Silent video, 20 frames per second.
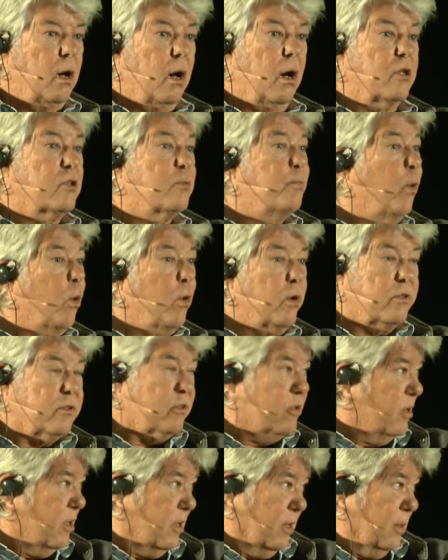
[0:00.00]
a
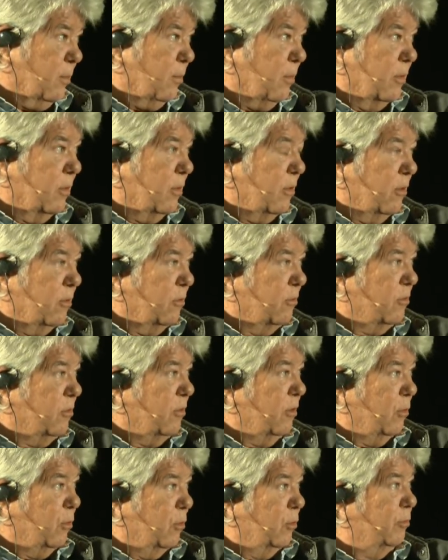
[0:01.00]
sports team. There's
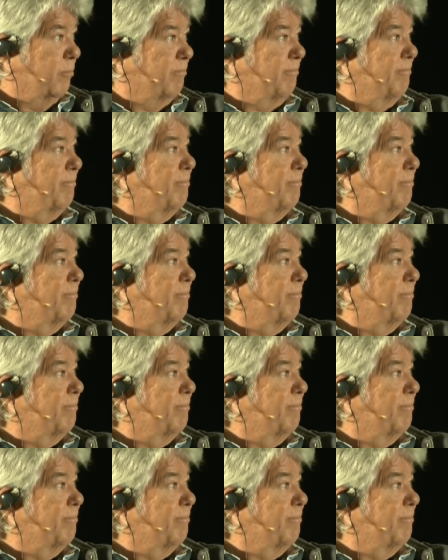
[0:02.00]
no,